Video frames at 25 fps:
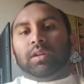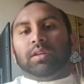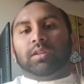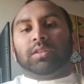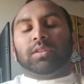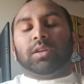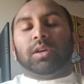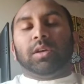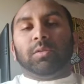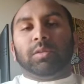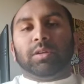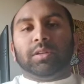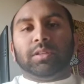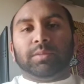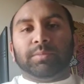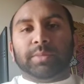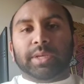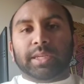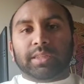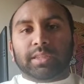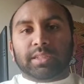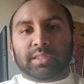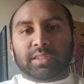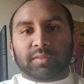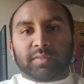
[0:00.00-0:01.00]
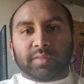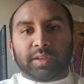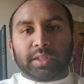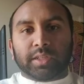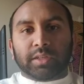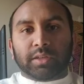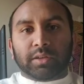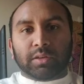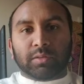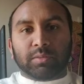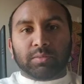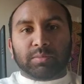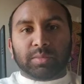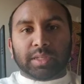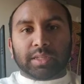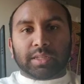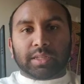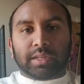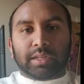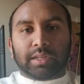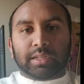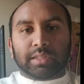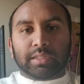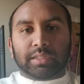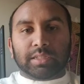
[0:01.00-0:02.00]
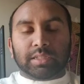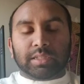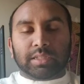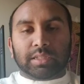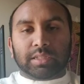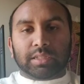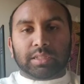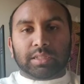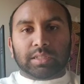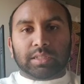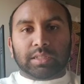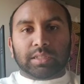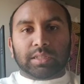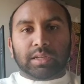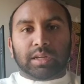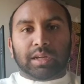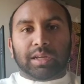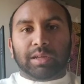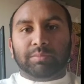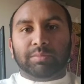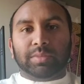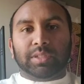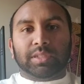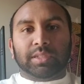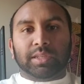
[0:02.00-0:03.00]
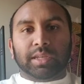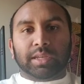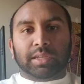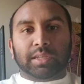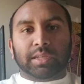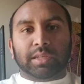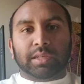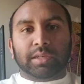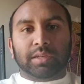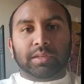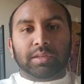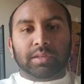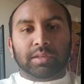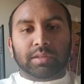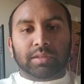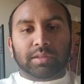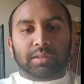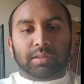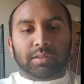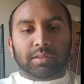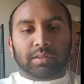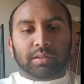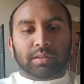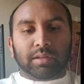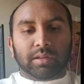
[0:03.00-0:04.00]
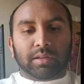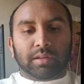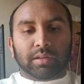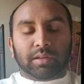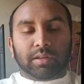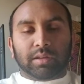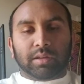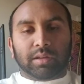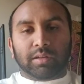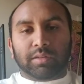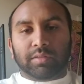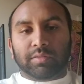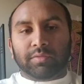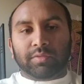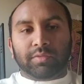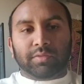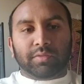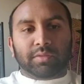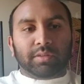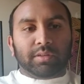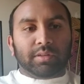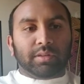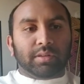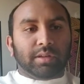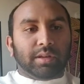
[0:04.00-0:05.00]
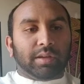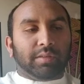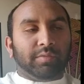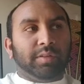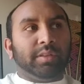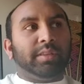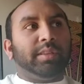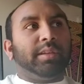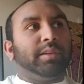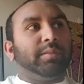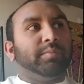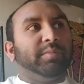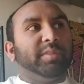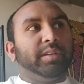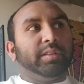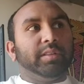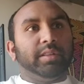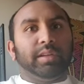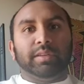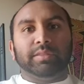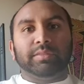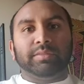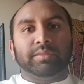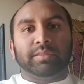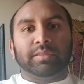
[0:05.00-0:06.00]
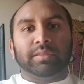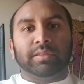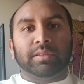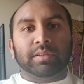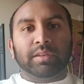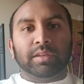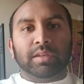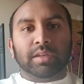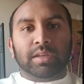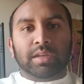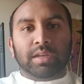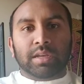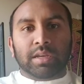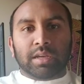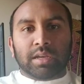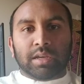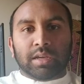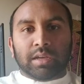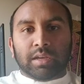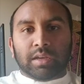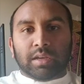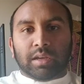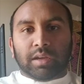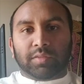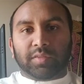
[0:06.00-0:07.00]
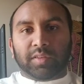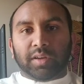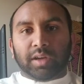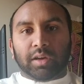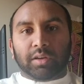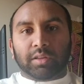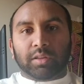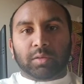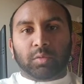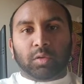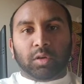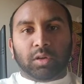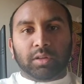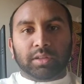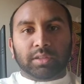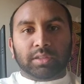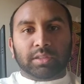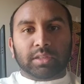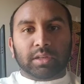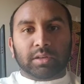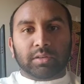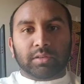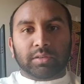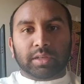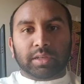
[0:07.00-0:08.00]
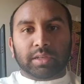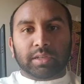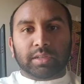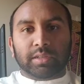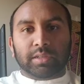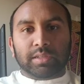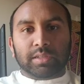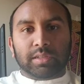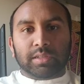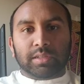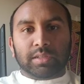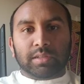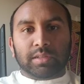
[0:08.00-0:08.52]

So I wanted to make this video because I'm sick of everything in my life, of how the world is going,